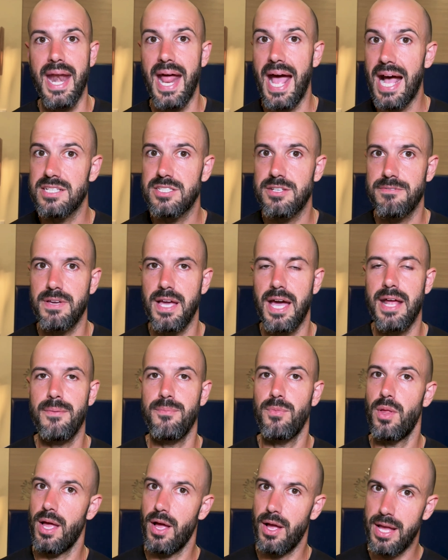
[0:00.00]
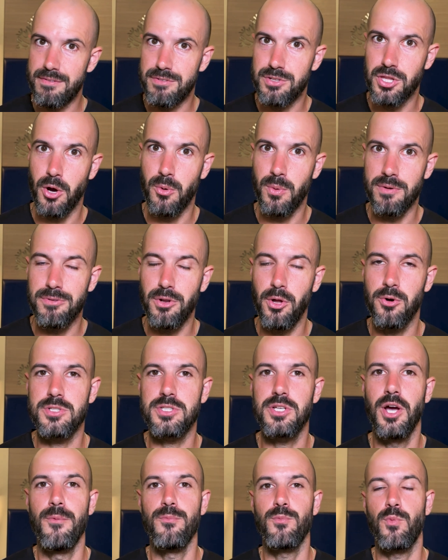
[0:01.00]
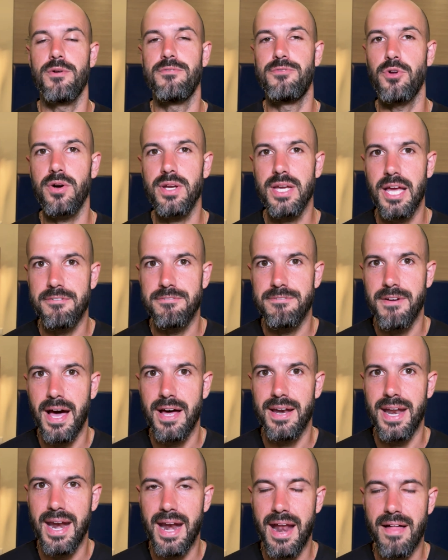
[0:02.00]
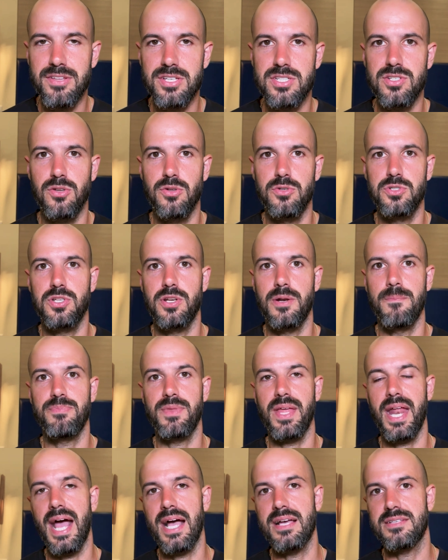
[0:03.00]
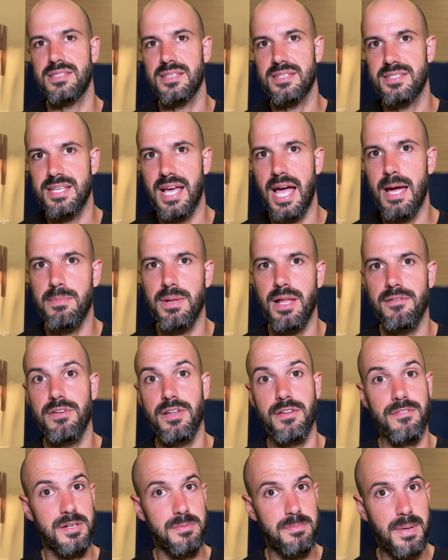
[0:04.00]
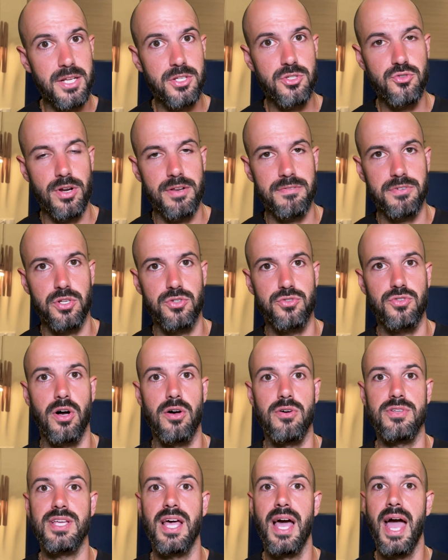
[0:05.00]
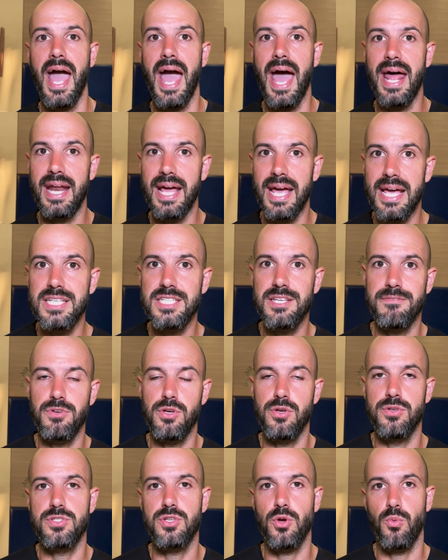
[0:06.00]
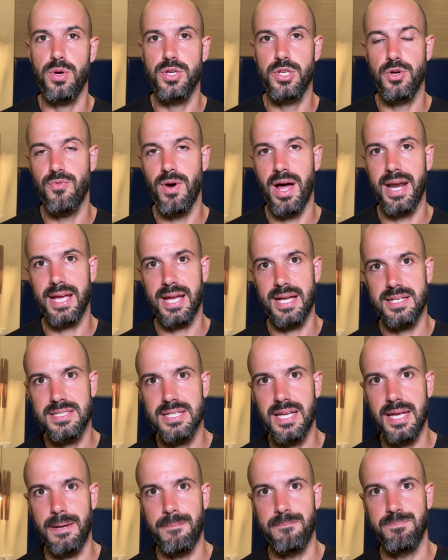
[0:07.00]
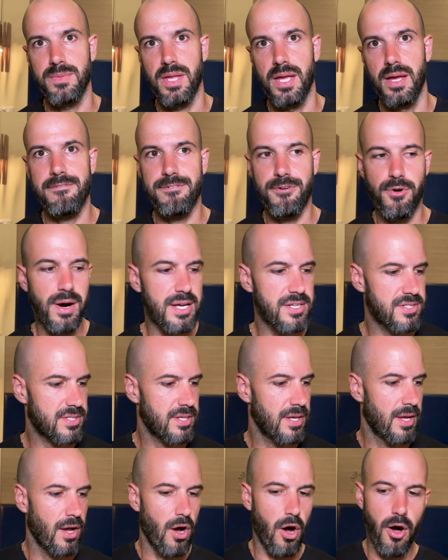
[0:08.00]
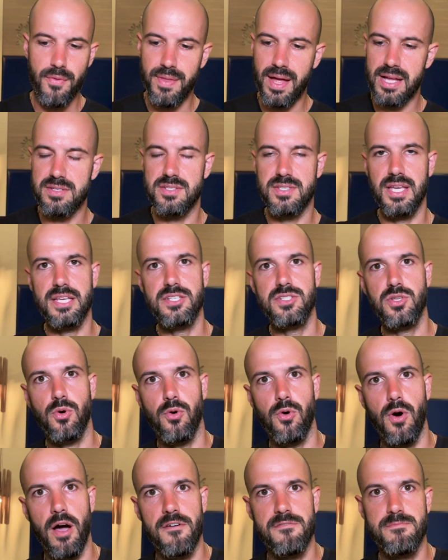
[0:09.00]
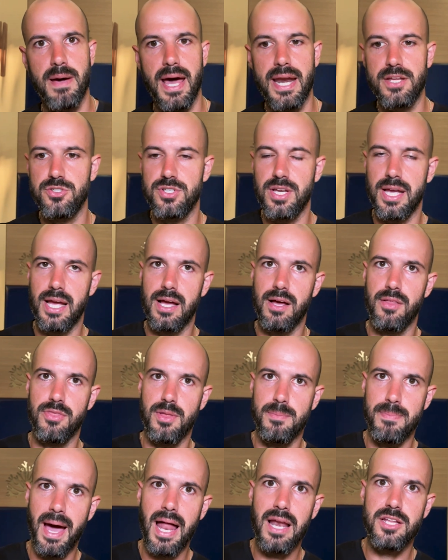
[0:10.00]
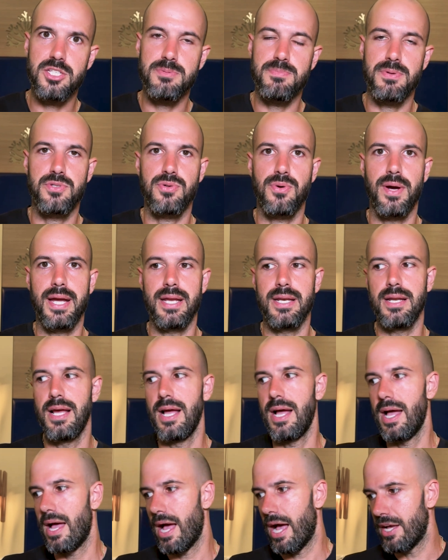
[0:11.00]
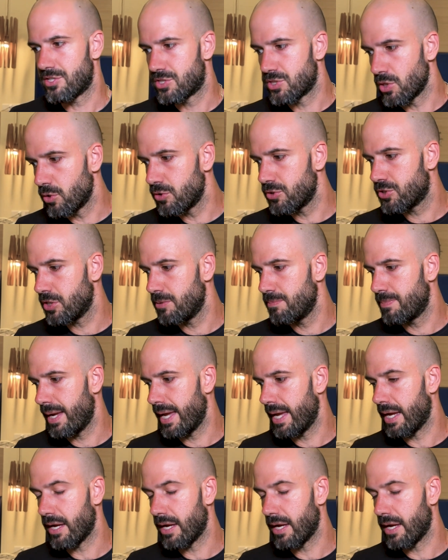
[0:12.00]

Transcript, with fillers: and as of yet, even though we've looked, we've not yet found another solution that has the same level of administrative controls and ease of use when you're running a team. And for us, on that seesaw of managing the balance between a solution